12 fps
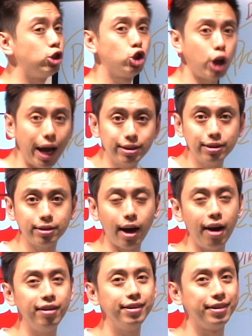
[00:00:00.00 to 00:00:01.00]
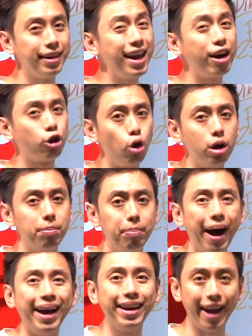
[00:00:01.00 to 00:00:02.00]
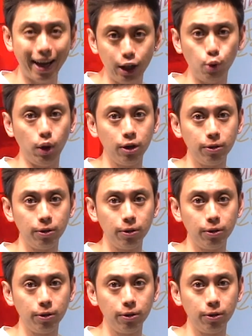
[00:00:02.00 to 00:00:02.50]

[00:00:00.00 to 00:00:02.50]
chances are they are going to buy anyway.